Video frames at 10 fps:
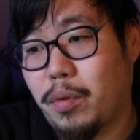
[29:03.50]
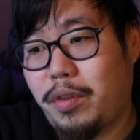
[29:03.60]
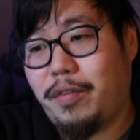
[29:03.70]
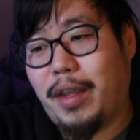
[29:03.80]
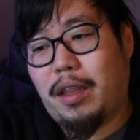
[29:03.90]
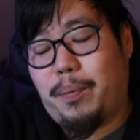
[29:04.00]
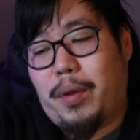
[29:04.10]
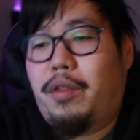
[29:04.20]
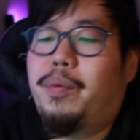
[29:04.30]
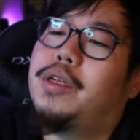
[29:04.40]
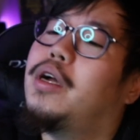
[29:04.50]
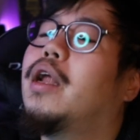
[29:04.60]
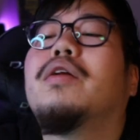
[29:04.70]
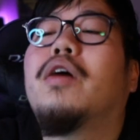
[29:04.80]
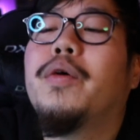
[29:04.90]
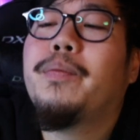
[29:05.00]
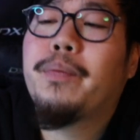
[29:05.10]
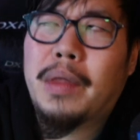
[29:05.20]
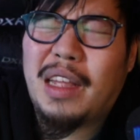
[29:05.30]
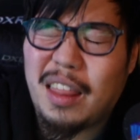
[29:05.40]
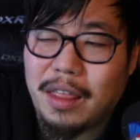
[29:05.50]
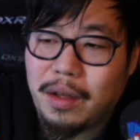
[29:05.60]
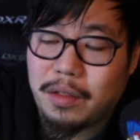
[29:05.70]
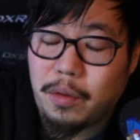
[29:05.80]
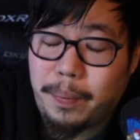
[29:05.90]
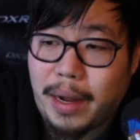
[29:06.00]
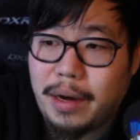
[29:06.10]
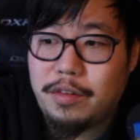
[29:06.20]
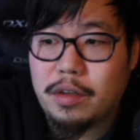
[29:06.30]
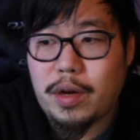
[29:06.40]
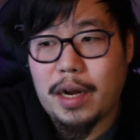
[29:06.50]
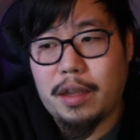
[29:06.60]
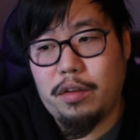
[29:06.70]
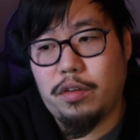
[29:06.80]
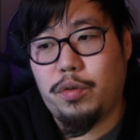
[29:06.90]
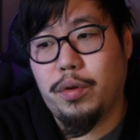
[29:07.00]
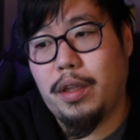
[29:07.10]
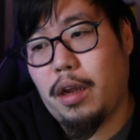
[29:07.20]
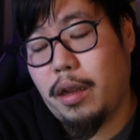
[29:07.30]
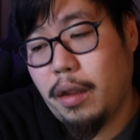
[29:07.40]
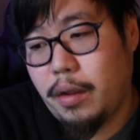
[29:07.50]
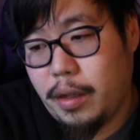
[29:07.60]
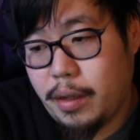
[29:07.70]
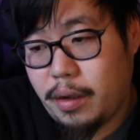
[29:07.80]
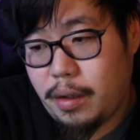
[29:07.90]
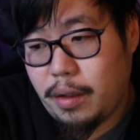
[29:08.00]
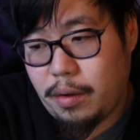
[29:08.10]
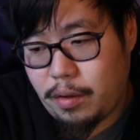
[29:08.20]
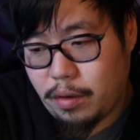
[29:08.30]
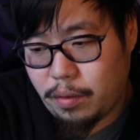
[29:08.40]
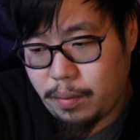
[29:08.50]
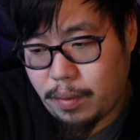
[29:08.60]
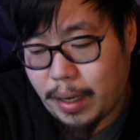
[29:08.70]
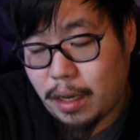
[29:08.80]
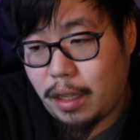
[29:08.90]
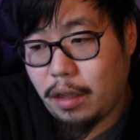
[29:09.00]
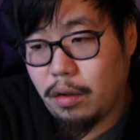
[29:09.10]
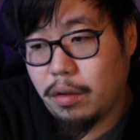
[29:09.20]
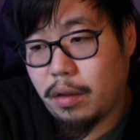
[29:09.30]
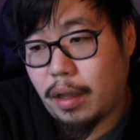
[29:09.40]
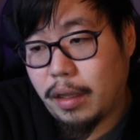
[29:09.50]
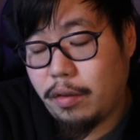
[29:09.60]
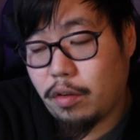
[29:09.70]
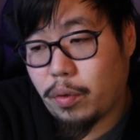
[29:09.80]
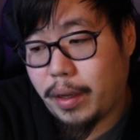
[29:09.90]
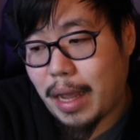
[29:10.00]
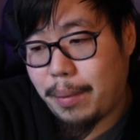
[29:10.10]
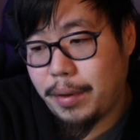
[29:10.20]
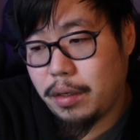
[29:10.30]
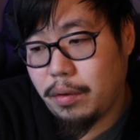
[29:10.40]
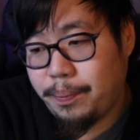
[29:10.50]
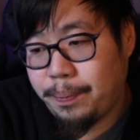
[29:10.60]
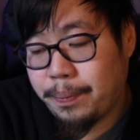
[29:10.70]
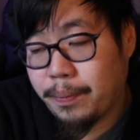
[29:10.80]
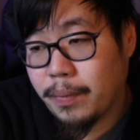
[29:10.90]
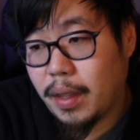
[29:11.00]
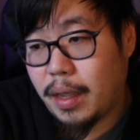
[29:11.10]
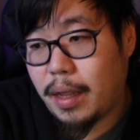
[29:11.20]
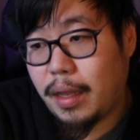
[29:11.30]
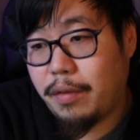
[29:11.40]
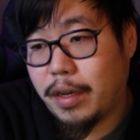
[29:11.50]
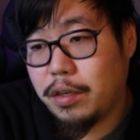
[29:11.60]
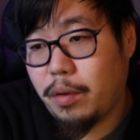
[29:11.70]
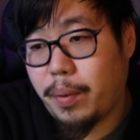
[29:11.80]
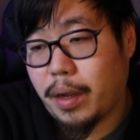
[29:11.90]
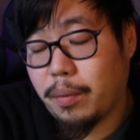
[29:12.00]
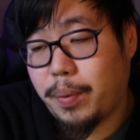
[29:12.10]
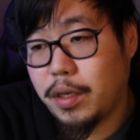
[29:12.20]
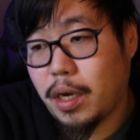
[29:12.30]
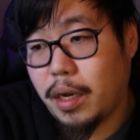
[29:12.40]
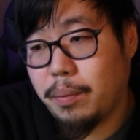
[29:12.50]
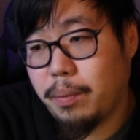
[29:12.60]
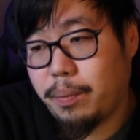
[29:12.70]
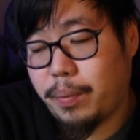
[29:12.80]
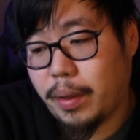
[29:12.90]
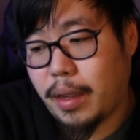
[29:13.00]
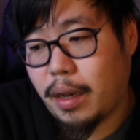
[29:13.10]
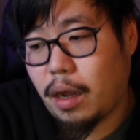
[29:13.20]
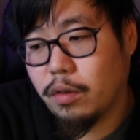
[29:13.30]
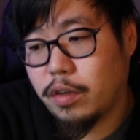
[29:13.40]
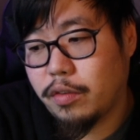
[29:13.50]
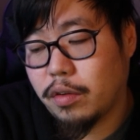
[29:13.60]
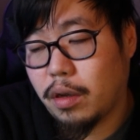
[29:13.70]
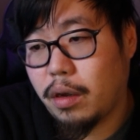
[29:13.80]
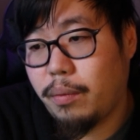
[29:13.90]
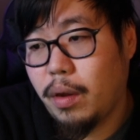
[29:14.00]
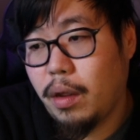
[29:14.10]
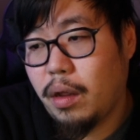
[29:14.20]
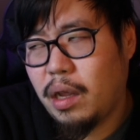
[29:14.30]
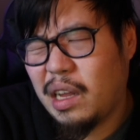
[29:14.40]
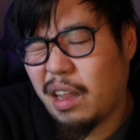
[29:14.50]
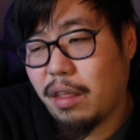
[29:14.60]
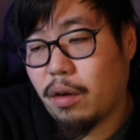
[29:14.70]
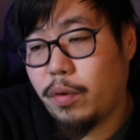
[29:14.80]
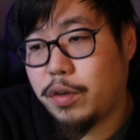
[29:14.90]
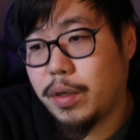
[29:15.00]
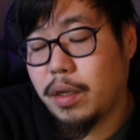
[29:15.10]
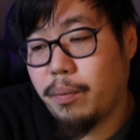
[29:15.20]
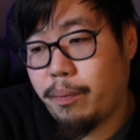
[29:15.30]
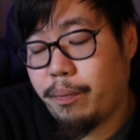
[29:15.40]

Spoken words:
We'll see if they get the other Pidgeot going. I think the plan is to try to kill the Droogadon. So I can heal at least the 20 damage. And then eventually they'll bring out the Pidgeot. But then I'll just, I think I'll retreat.